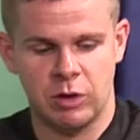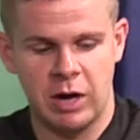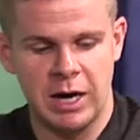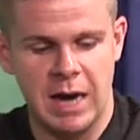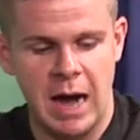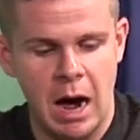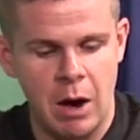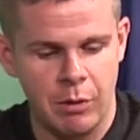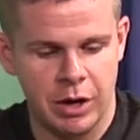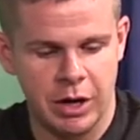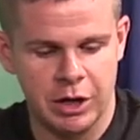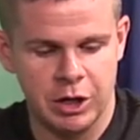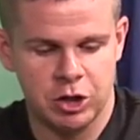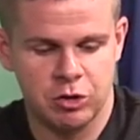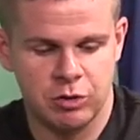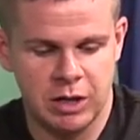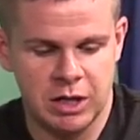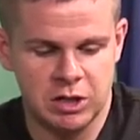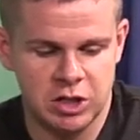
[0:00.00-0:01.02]
right now we're going to
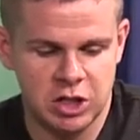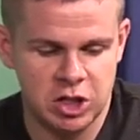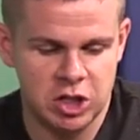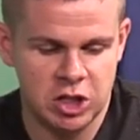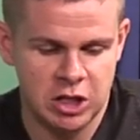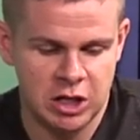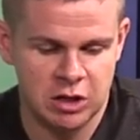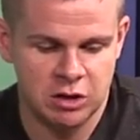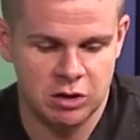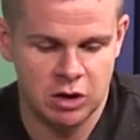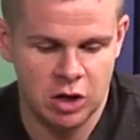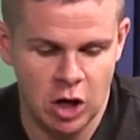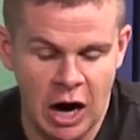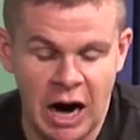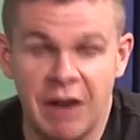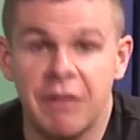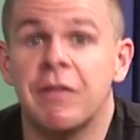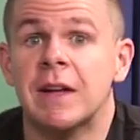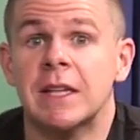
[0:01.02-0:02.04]
transition into the
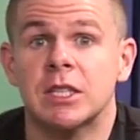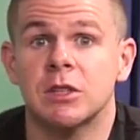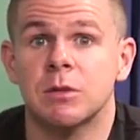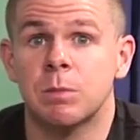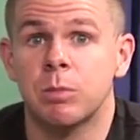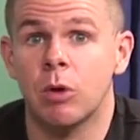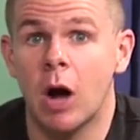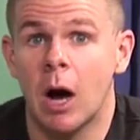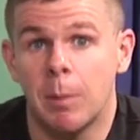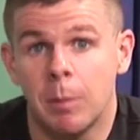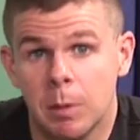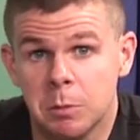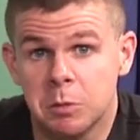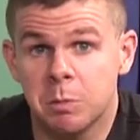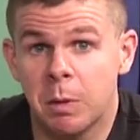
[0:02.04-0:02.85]
offensive problems.